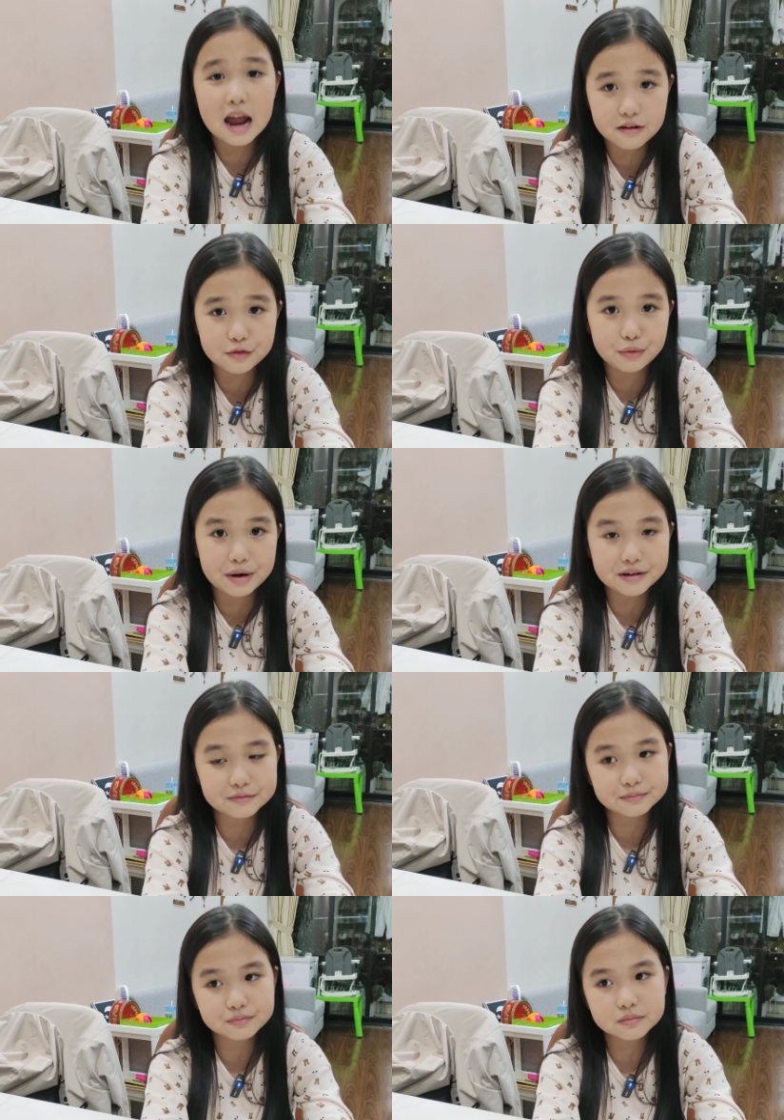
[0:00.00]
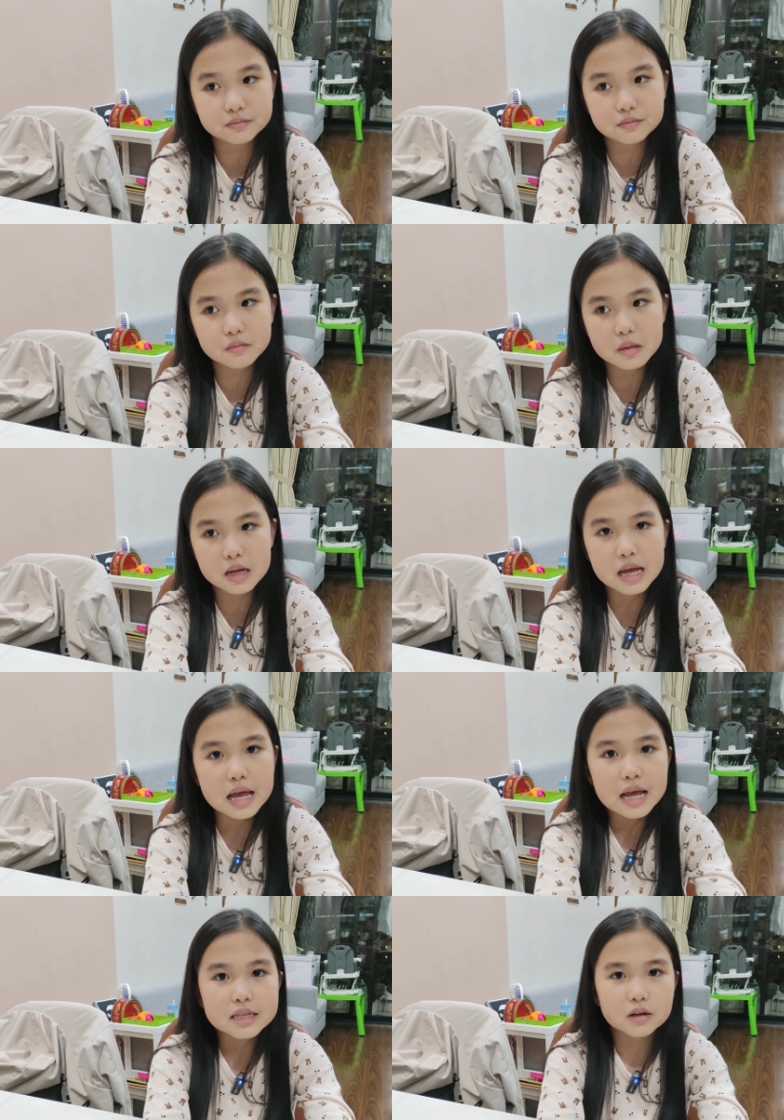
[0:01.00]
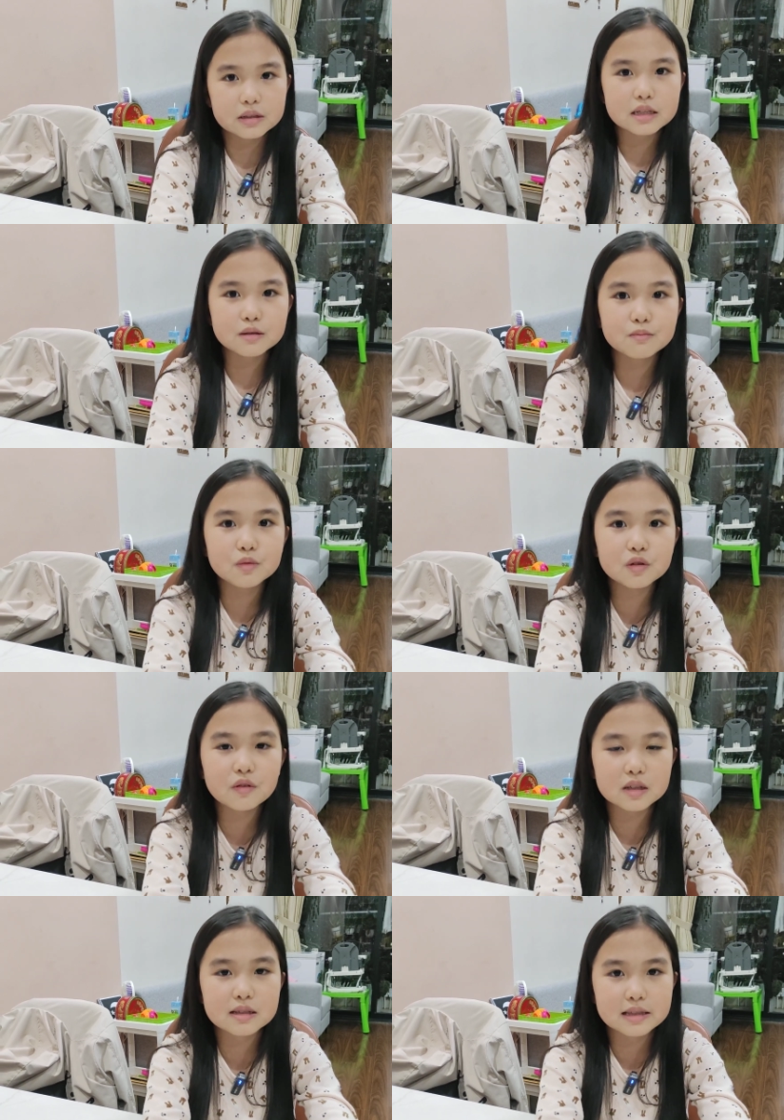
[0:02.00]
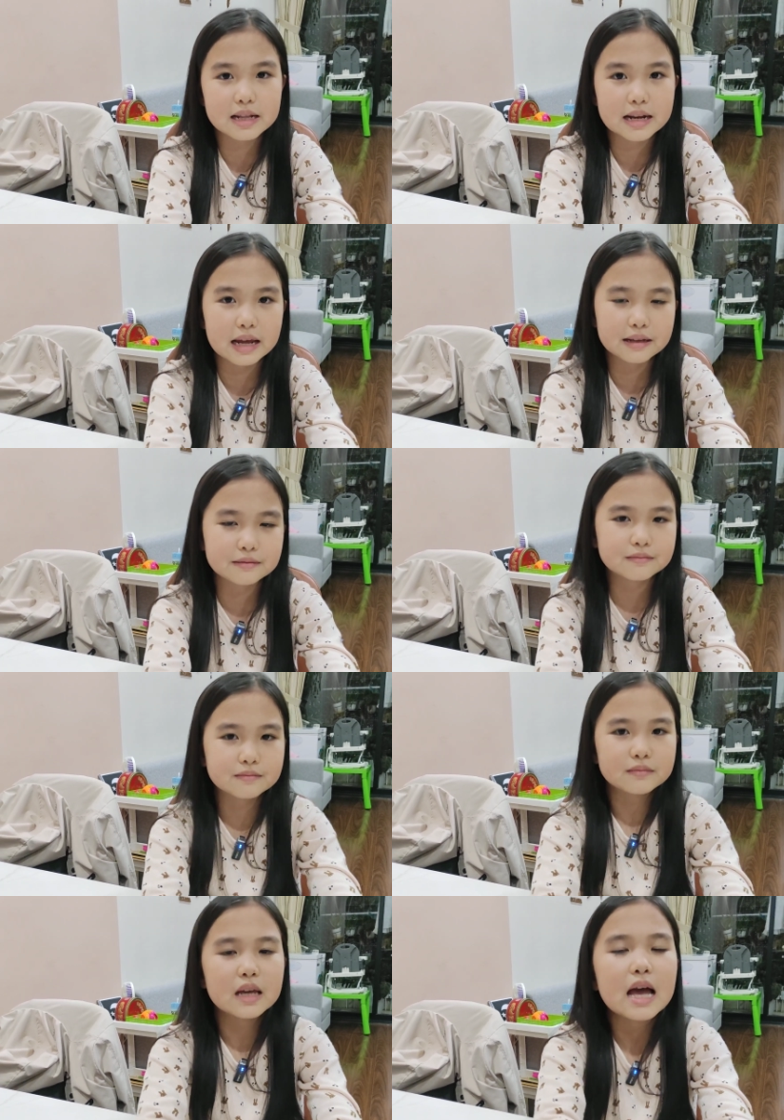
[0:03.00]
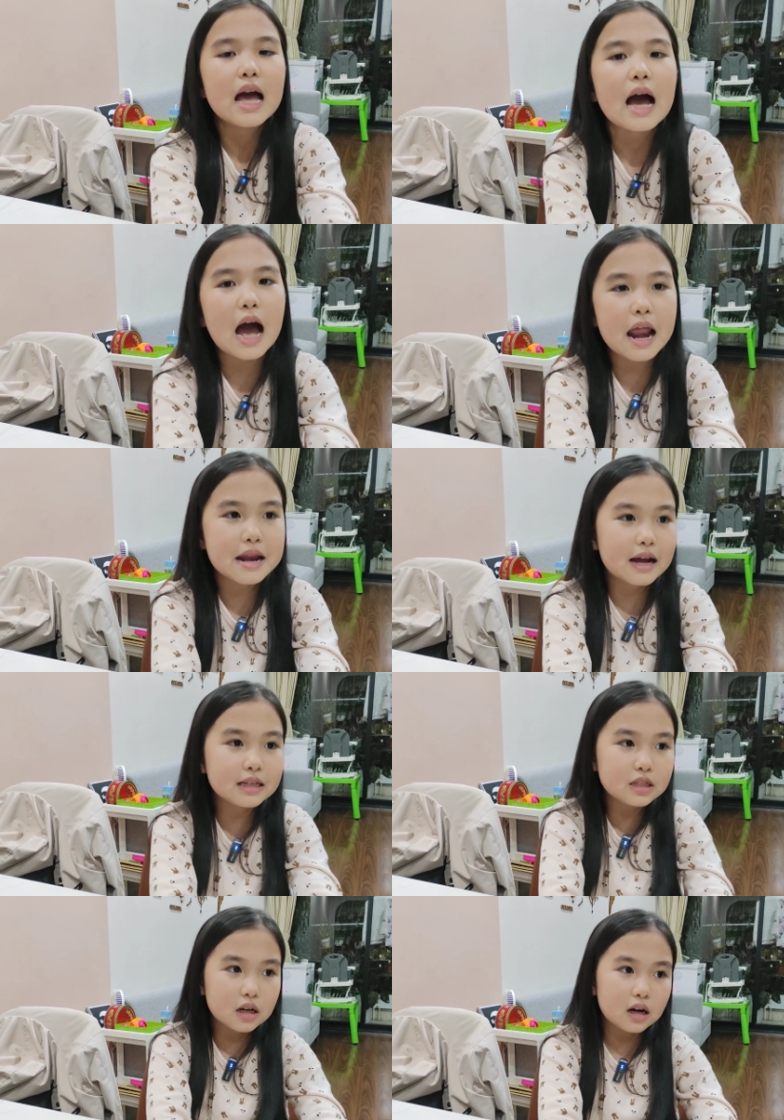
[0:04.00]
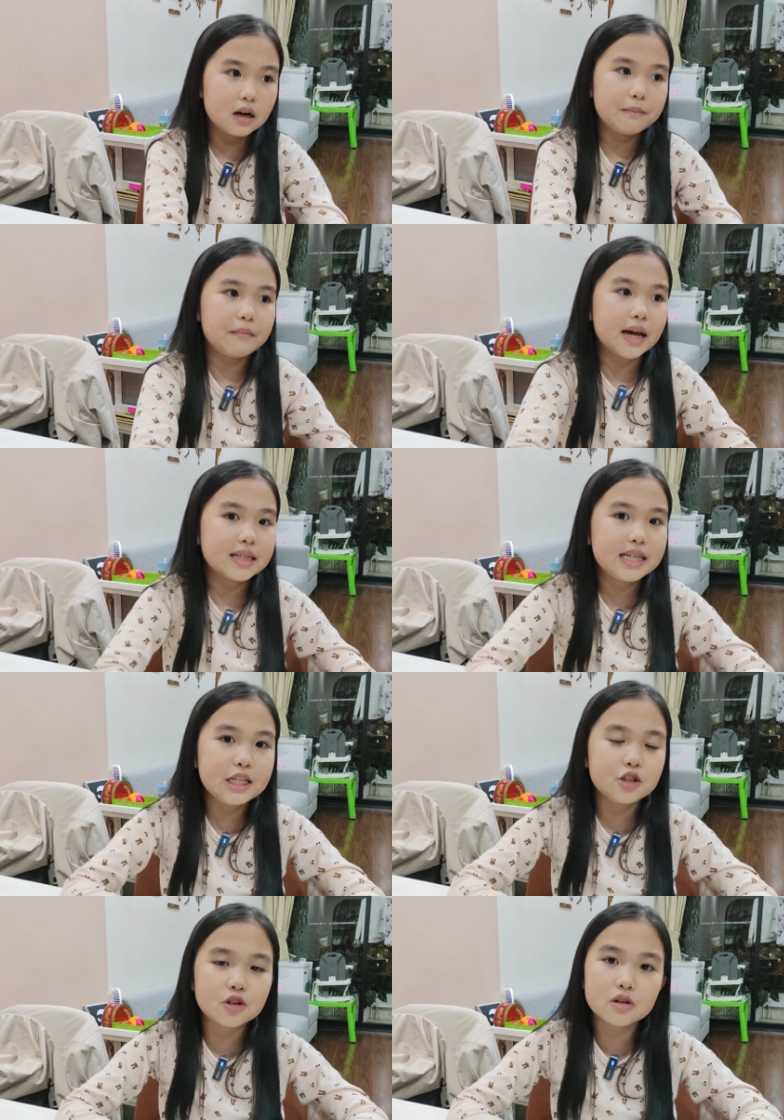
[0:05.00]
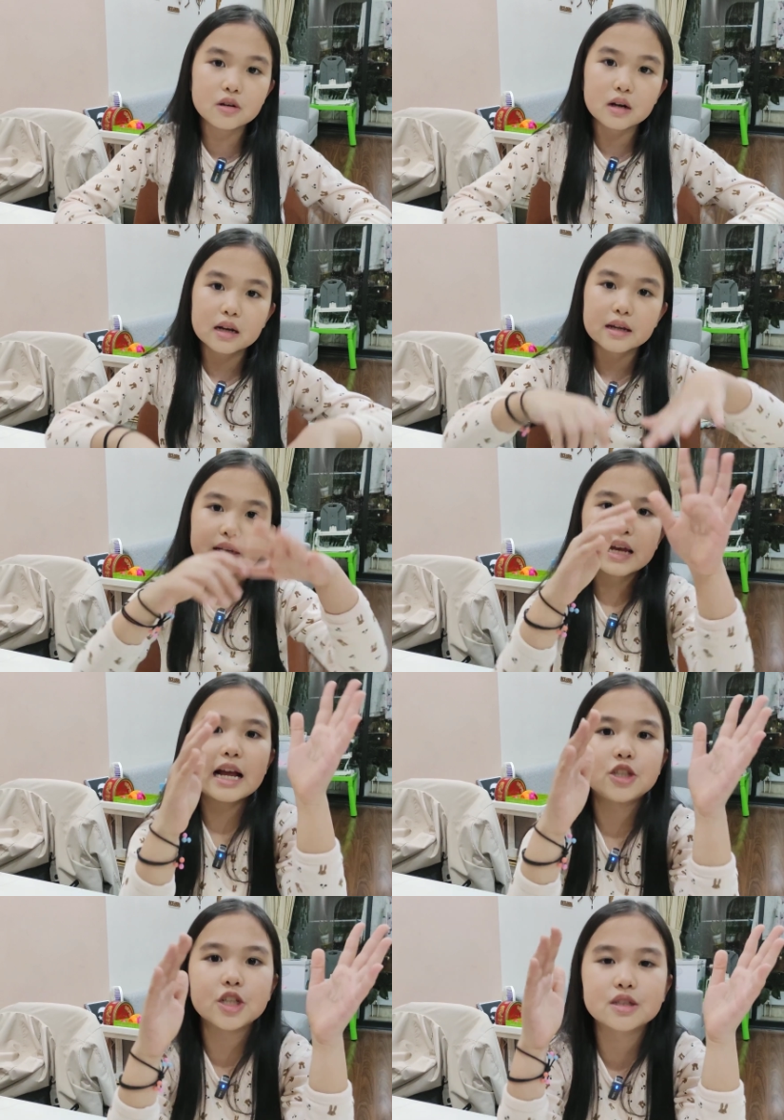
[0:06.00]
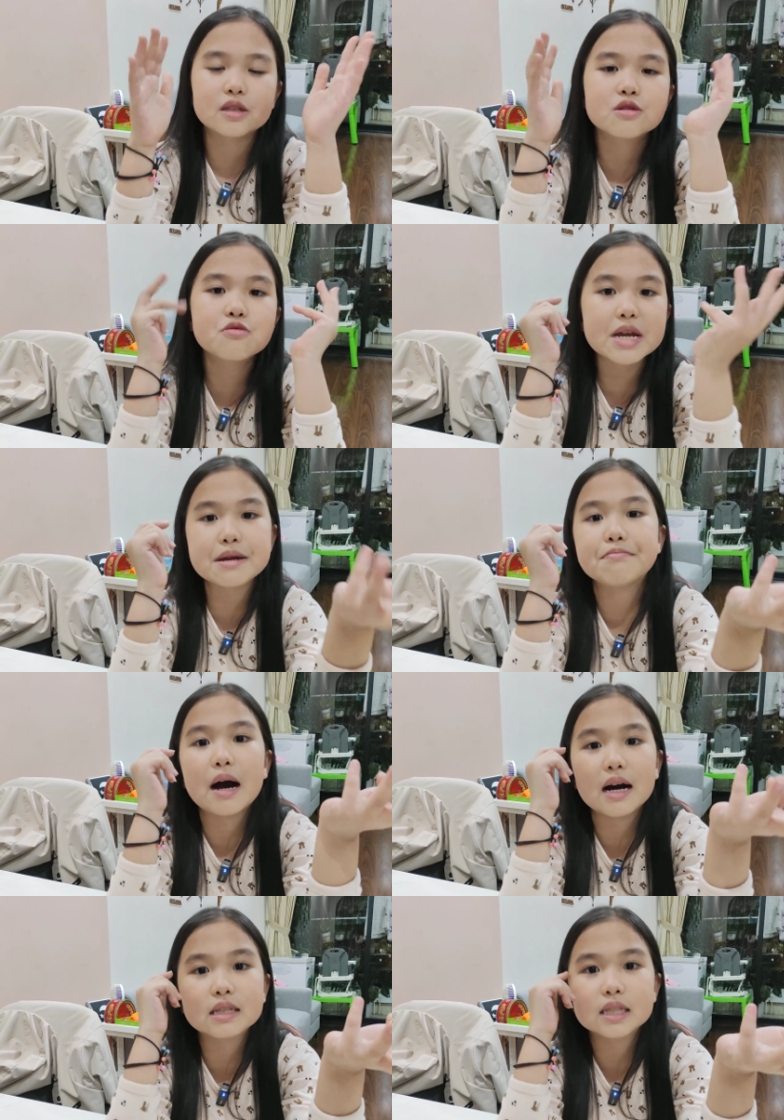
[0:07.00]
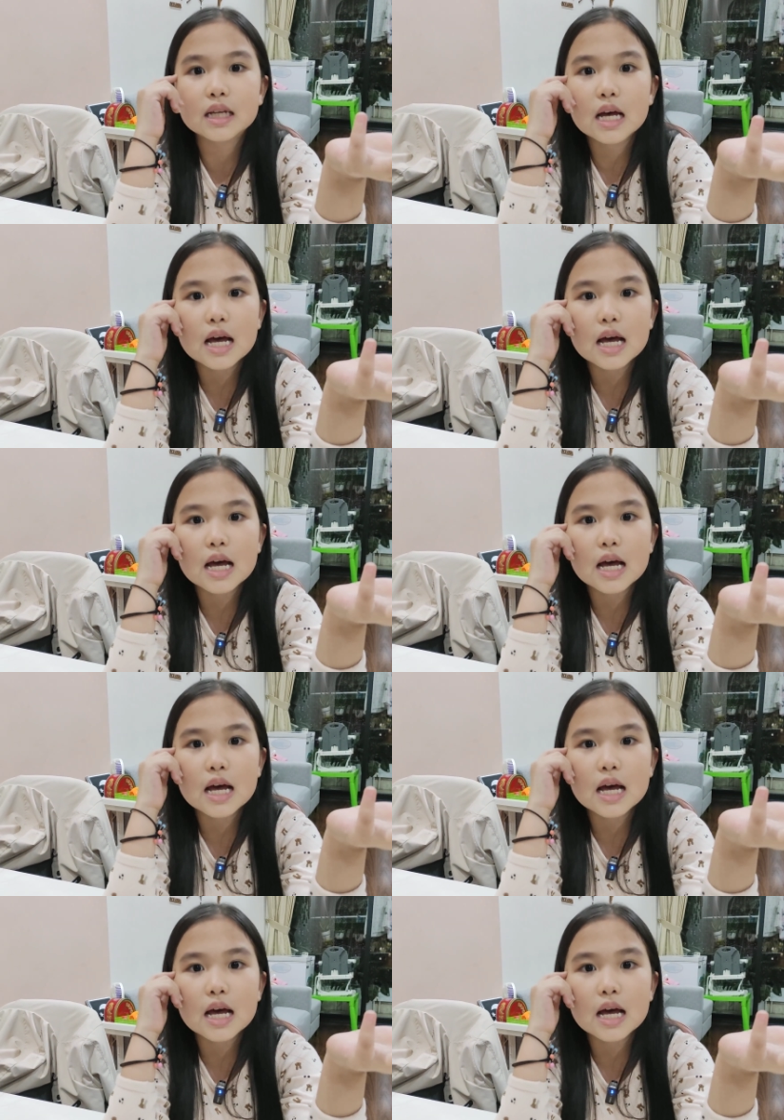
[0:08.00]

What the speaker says: everywhere. So let's move on to the night. At night, my teacher catches 3 bugs.